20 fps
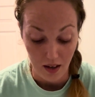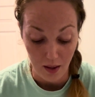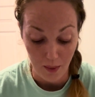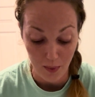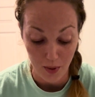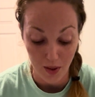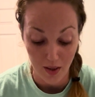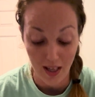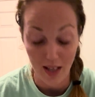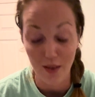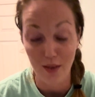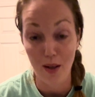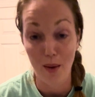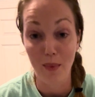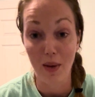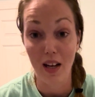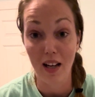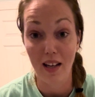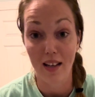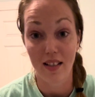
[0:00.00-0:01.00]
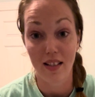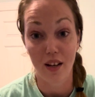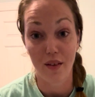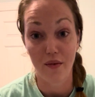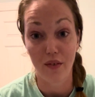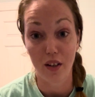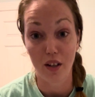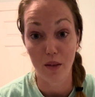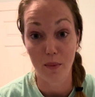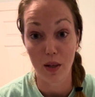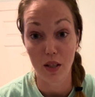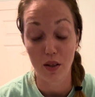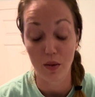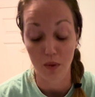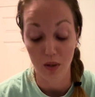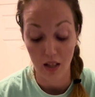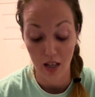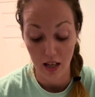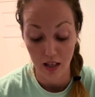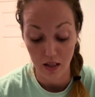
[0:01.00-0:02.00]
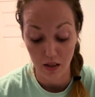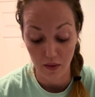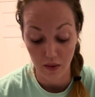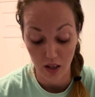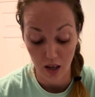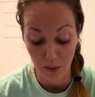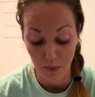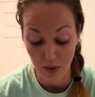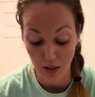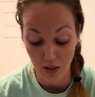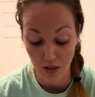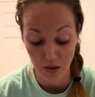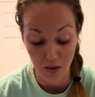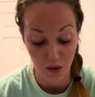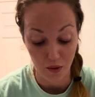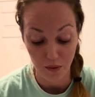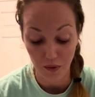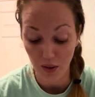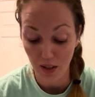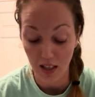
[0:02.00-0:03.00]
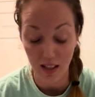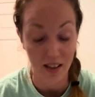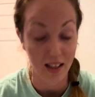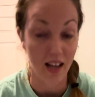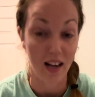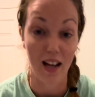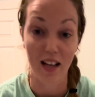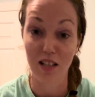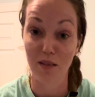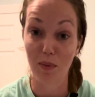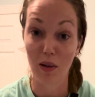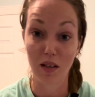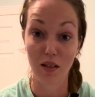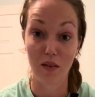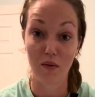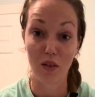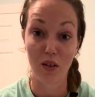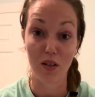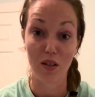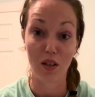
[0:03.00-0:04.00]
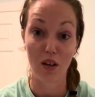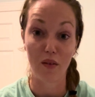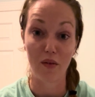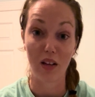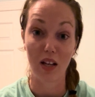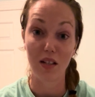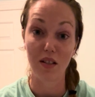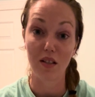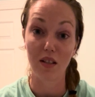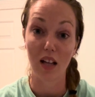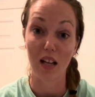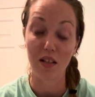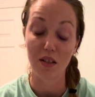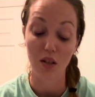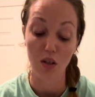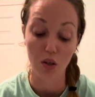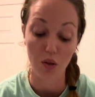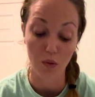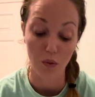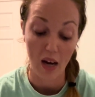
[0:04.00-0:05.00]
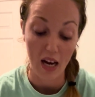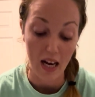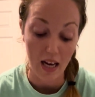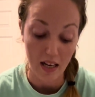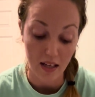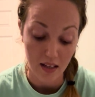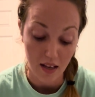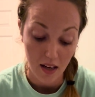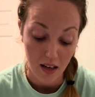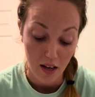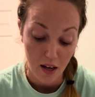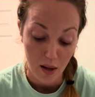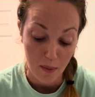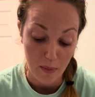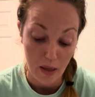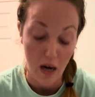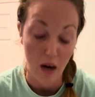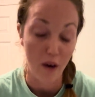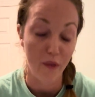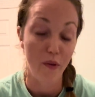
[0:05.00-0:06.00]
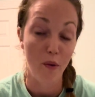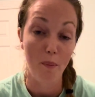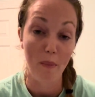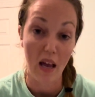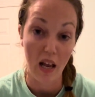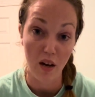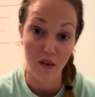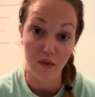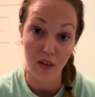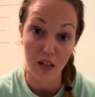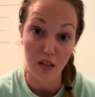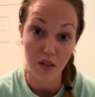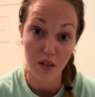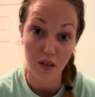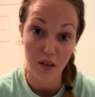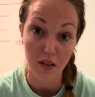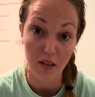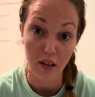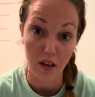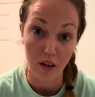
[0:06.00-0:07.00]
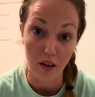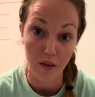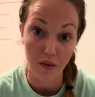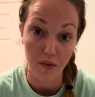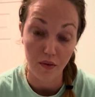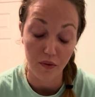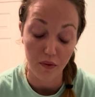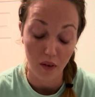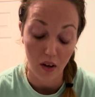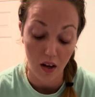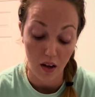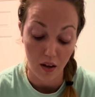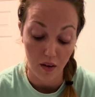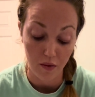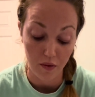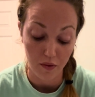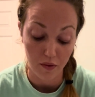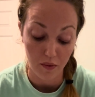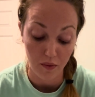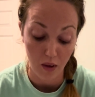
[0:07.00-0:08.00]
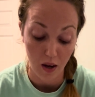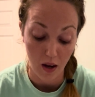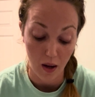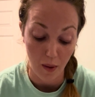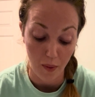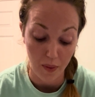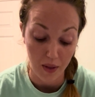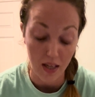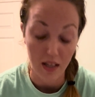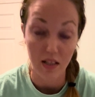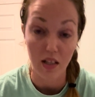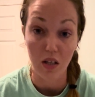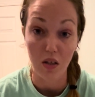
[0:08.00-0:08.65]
So that's what I'm getting is that final message with the Ace of Cups is don't forget that aspect of yourself. That's a great, powerful manifester of things that